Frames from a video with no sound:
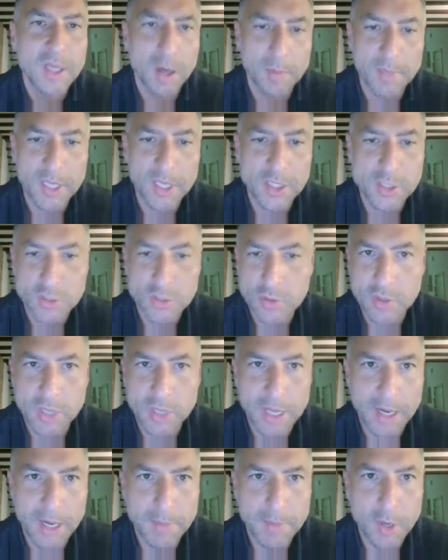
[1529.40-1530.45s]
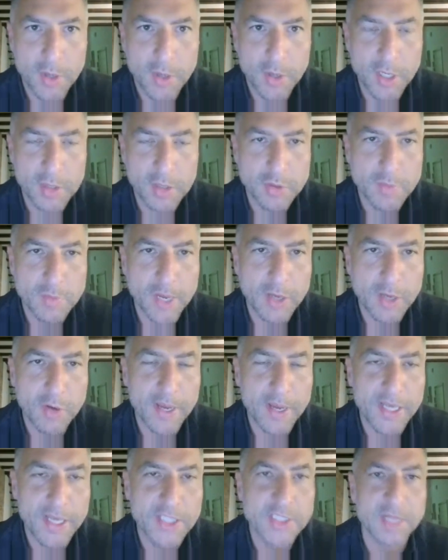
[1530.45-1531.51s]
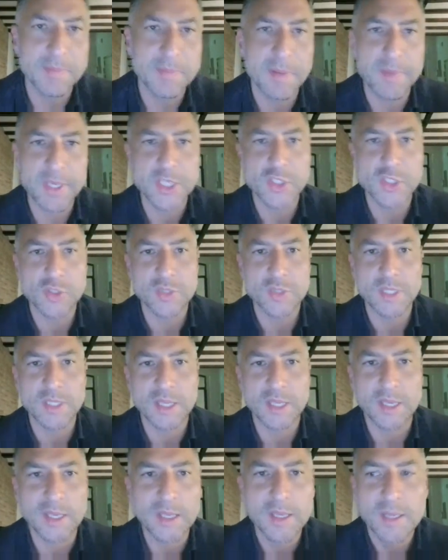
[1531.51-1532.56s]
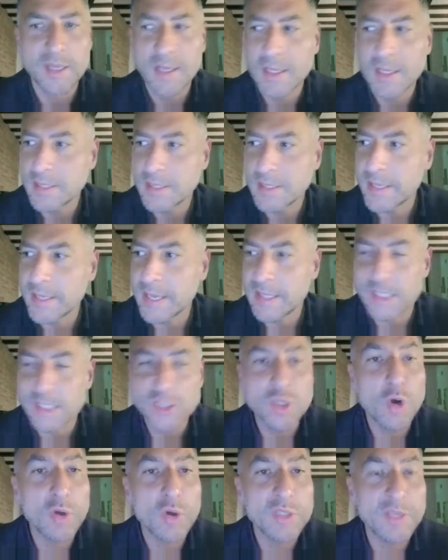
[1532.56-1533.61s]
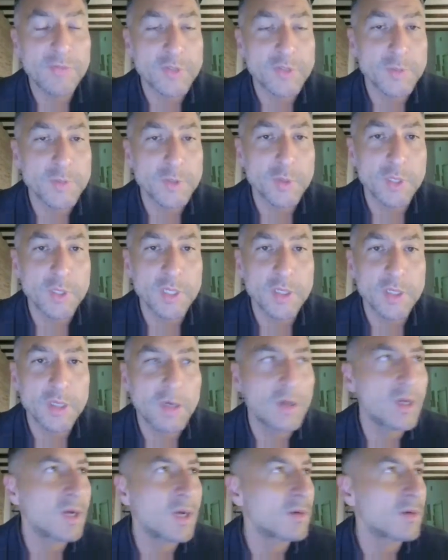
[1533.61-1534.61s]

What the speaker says: on making sure. And I'm not here to micromanage them and making sure that they get. There's the whole difference between the